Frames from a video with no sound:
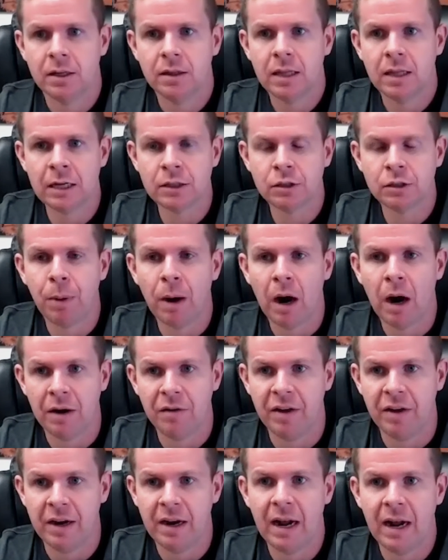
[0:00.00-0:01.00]
That's part yeah.
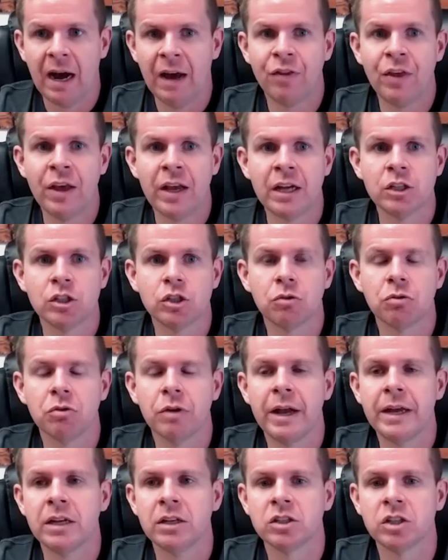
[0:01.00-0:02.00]
of it. I think it's
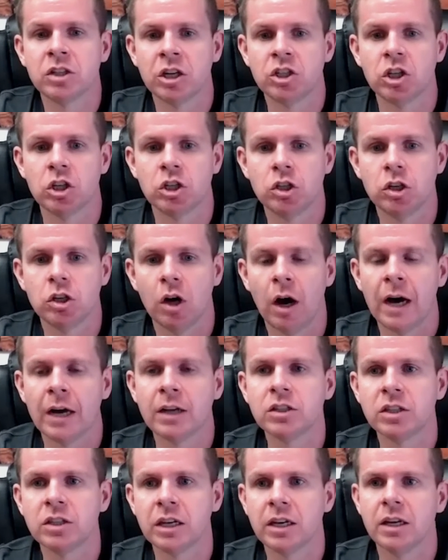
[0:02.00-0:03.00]
created such a
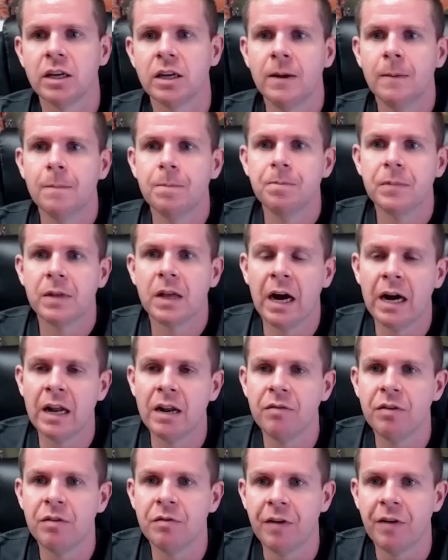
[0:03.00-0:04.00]
toxic kind
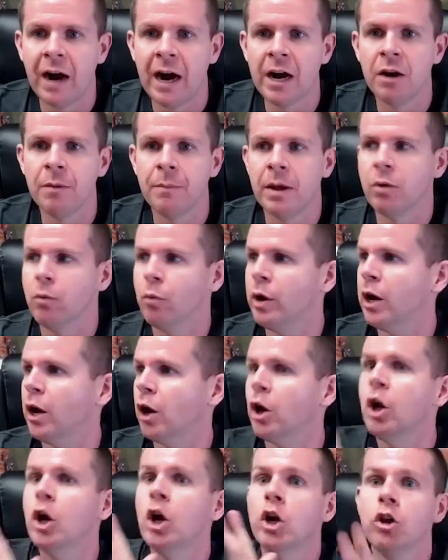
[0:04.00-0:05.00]
of environment
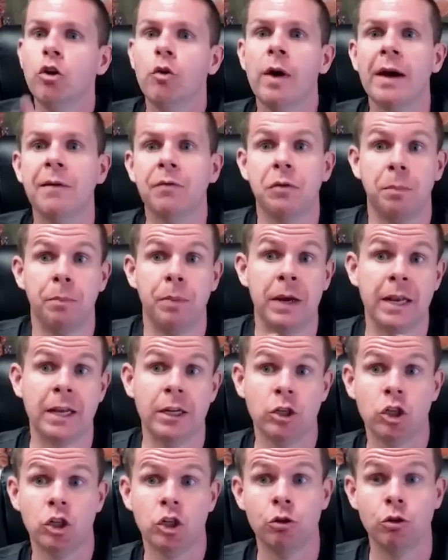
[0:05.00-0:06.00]
where you have to pick
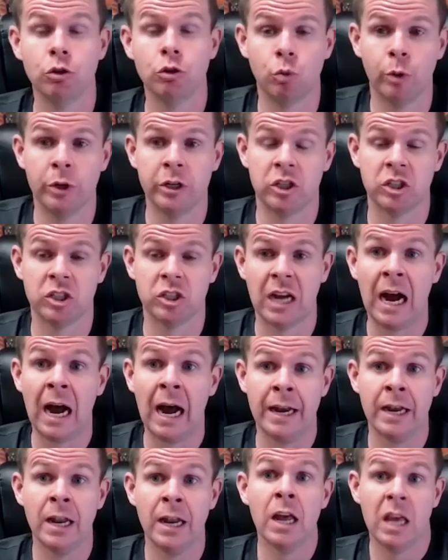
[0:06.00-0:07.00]
and choose which
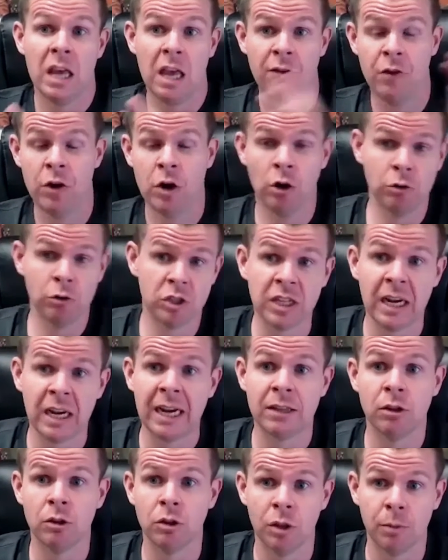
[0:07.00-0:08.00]
side. If you don't
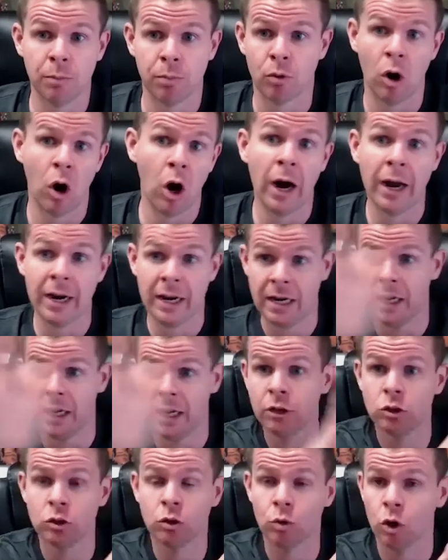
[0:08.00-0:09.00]
side with LeBron and
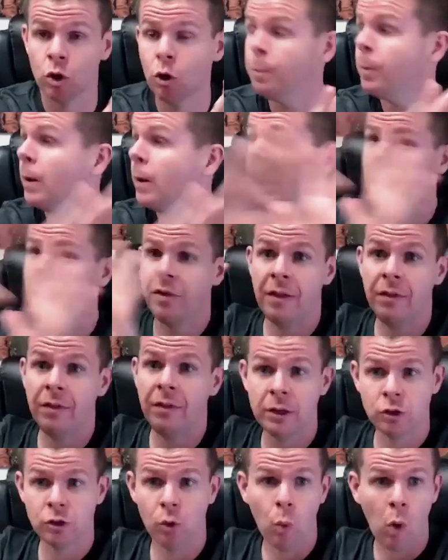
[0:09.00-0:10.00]
his group, then
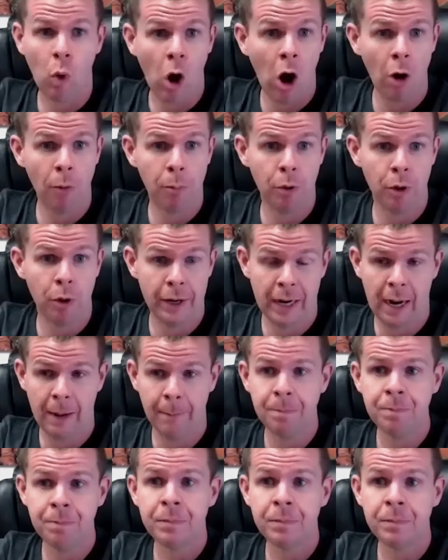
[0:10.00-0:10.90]
there's oh, a wall put up.